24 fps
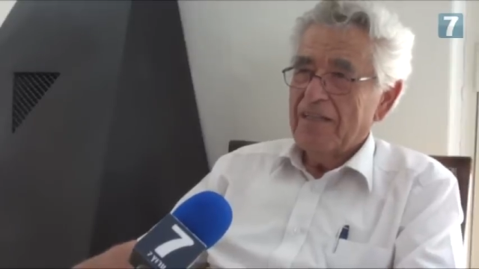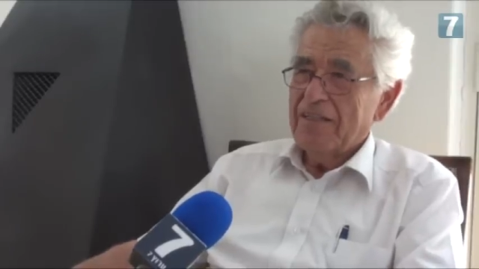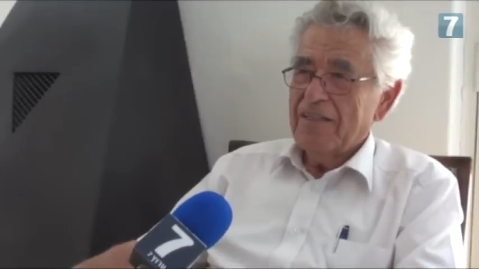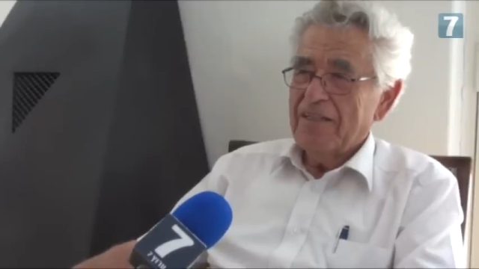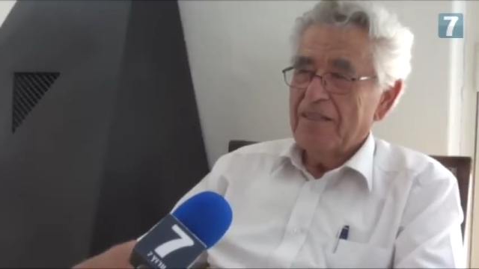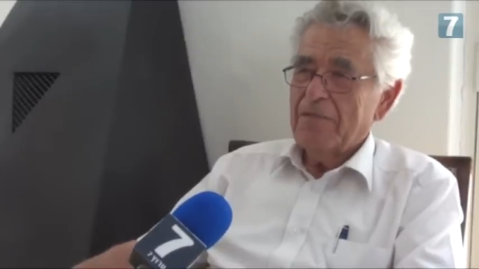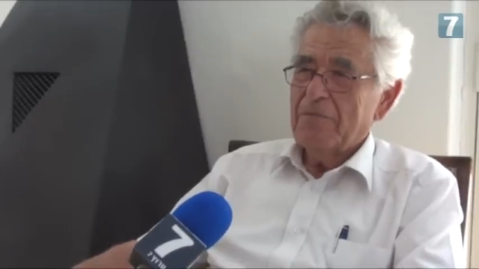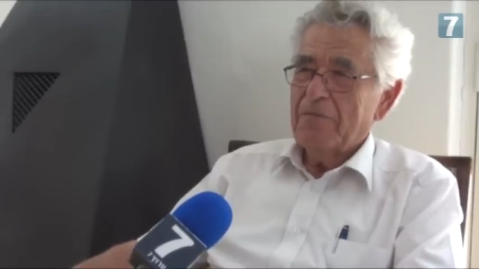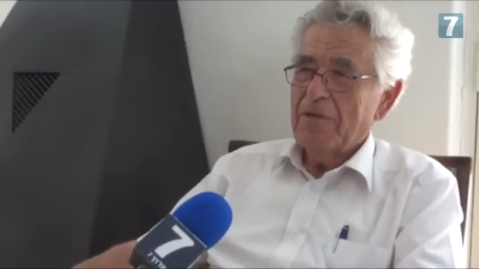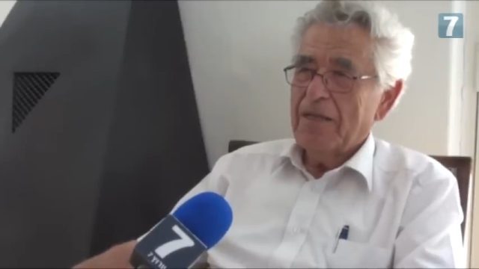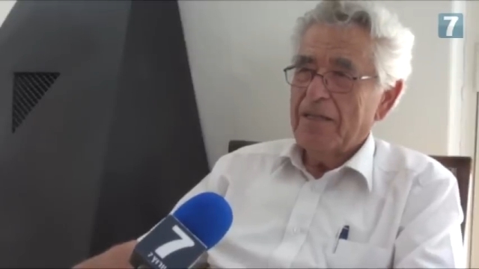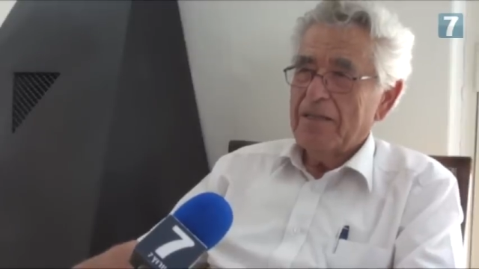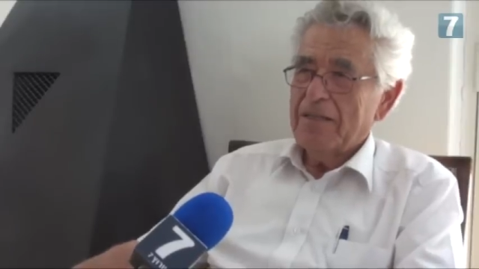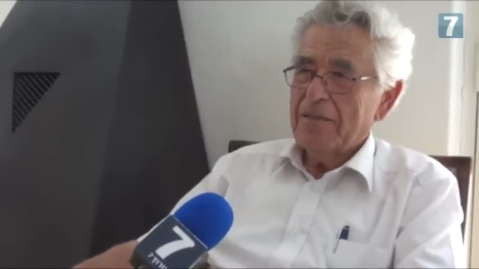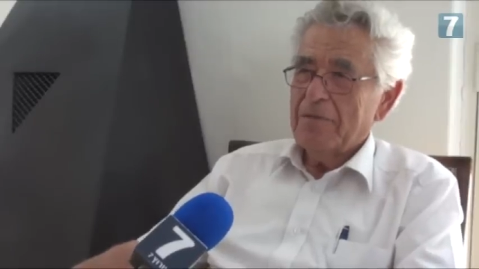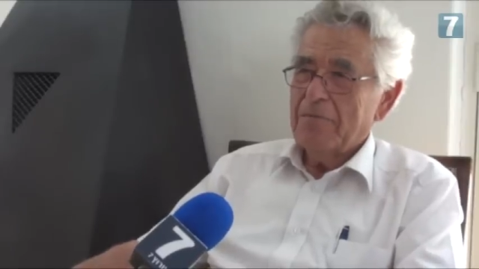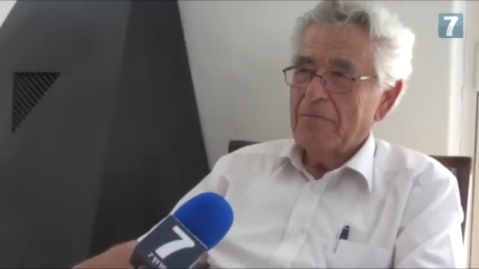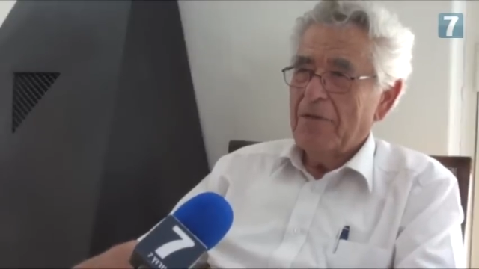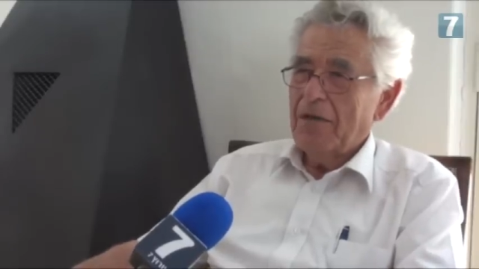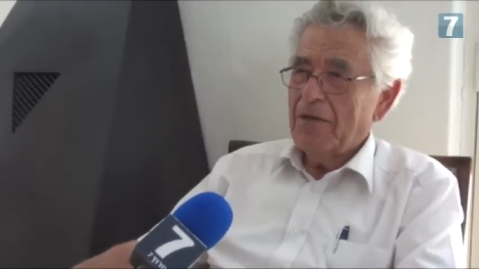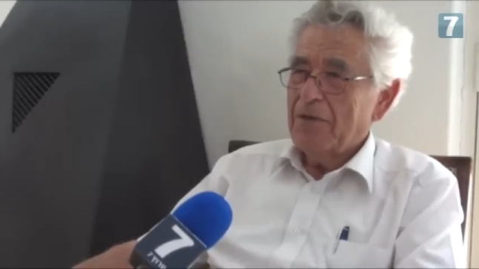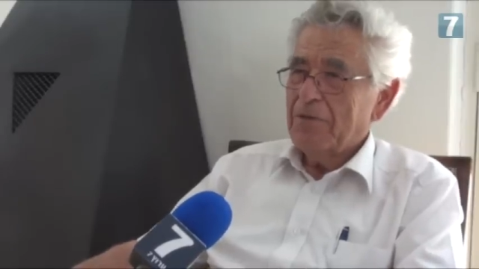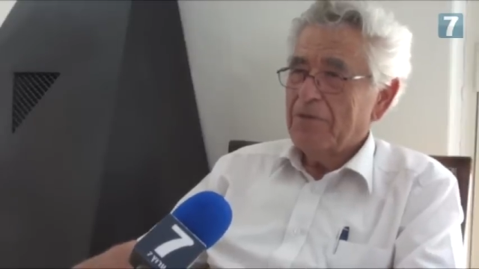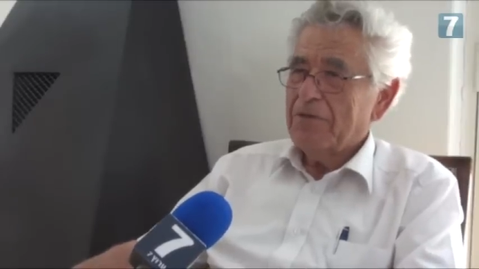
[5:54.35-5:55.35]
than by the
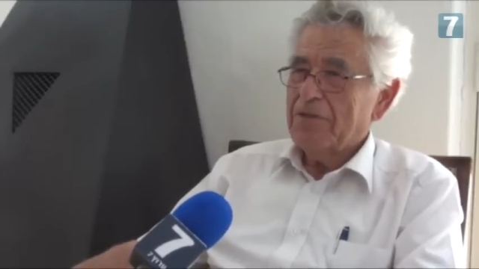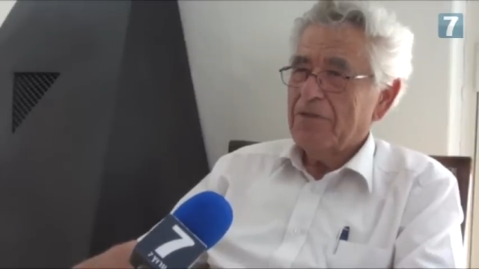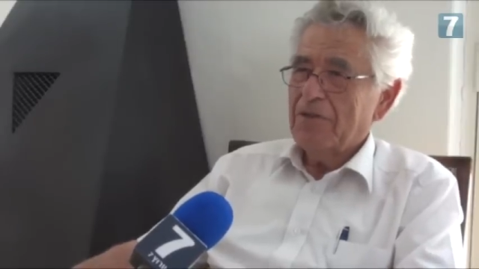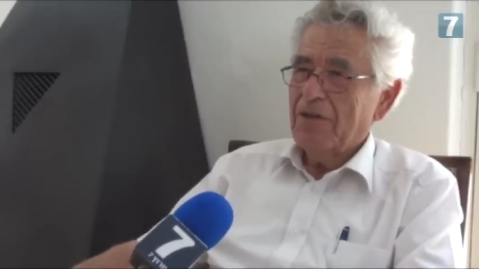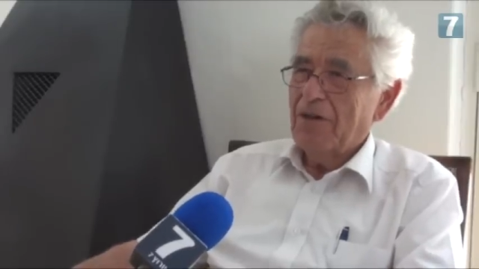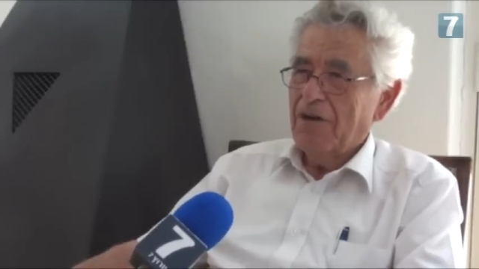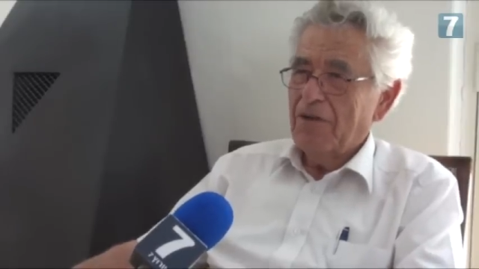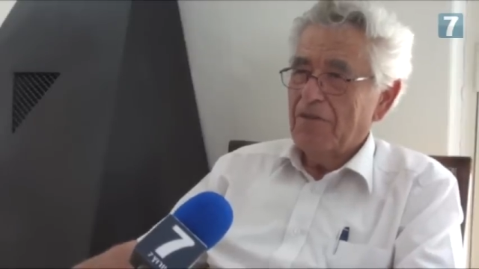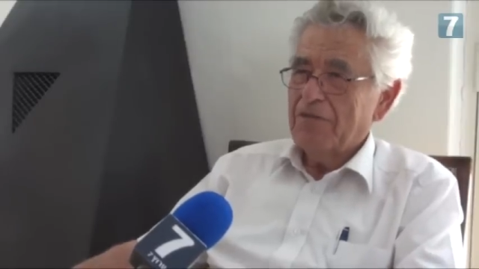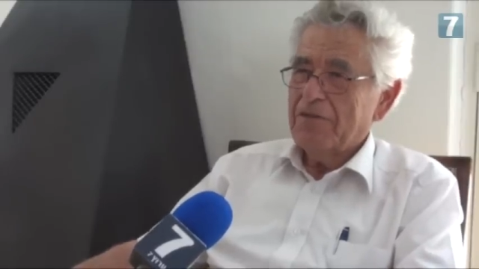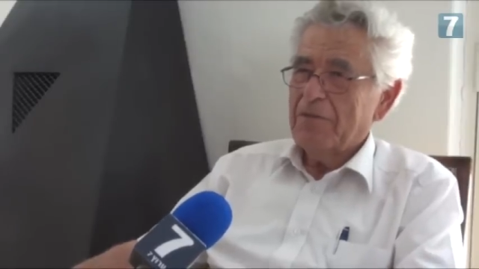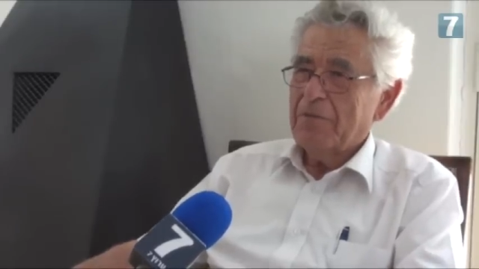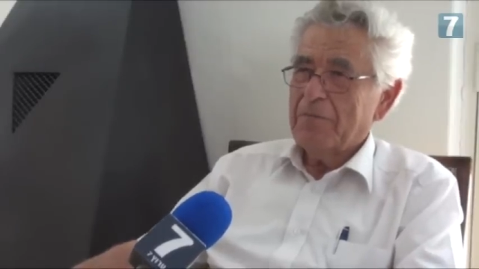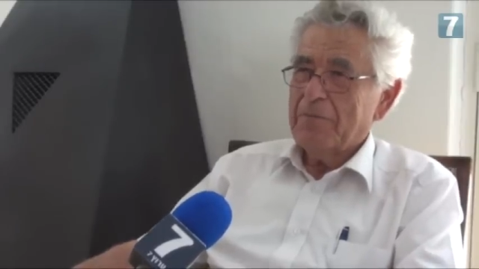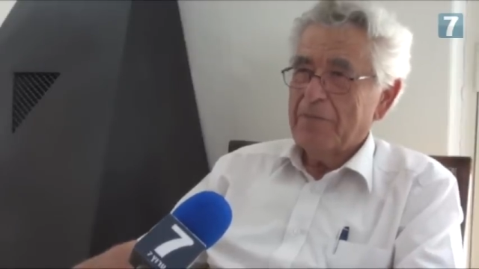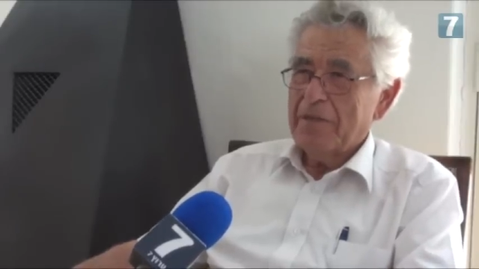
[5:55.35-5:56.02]
mouth of the